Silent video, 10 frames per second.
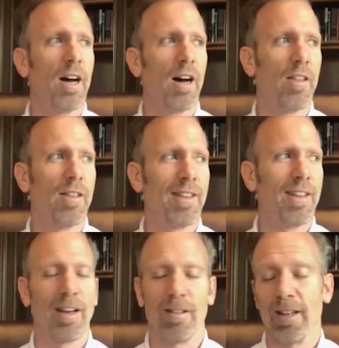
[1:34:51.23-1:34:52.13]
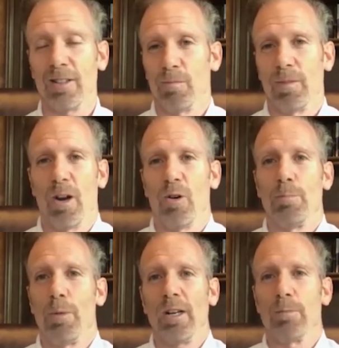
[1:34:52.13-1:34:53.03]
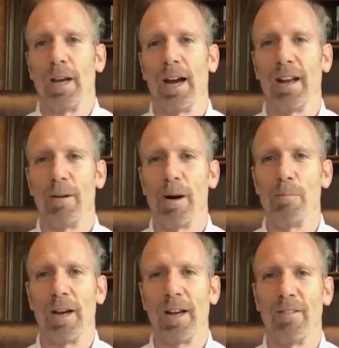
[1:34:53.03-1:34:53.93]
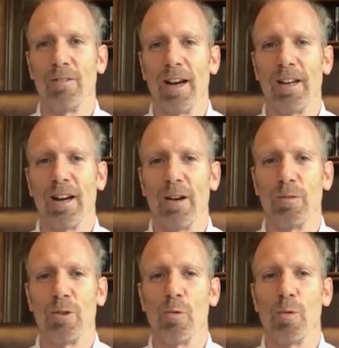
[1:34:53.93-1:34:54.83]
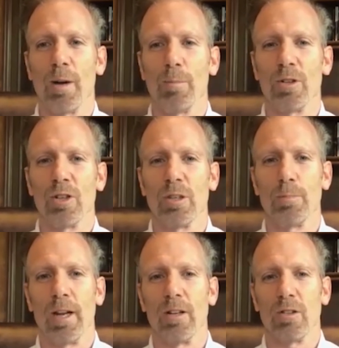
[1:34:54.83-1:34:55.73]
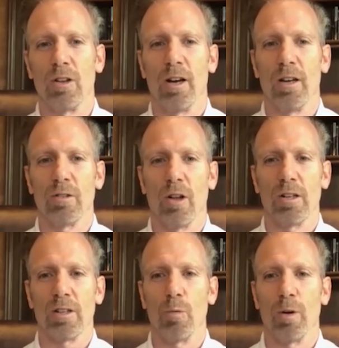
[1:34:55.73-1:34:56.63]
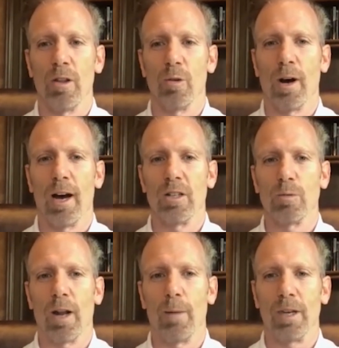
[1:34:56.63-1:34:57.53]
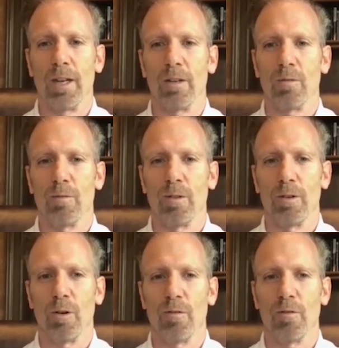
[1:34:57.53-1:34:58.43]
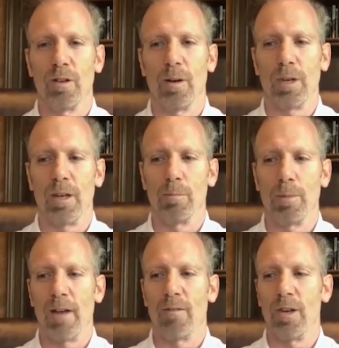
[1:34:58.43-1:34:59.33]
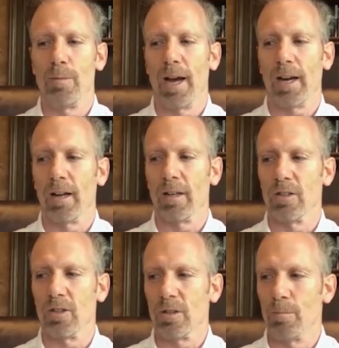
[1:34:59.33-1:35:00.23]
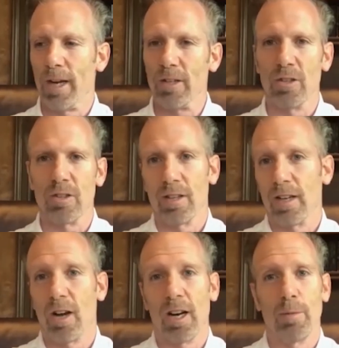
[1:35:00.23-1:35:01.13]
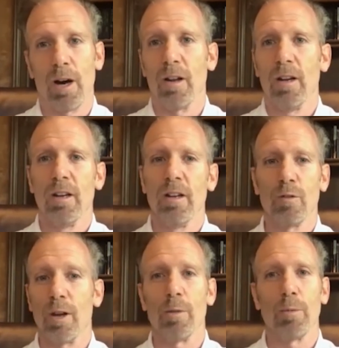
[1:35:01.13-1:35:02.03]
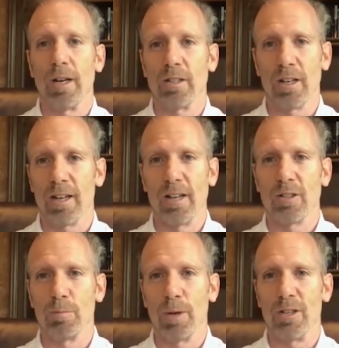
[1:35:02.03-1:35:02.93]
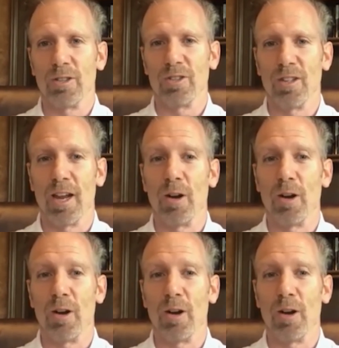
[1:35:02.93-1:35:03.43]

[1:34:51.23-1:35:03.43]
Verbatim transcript: Uh, that's that always bugs me. I, I'm like I, I, I don't want to participate as long as long as I would otherwise when I'm getting you know I'm getting bad feedback on a consistent basis because I talk about free enterprise on a constant basis and they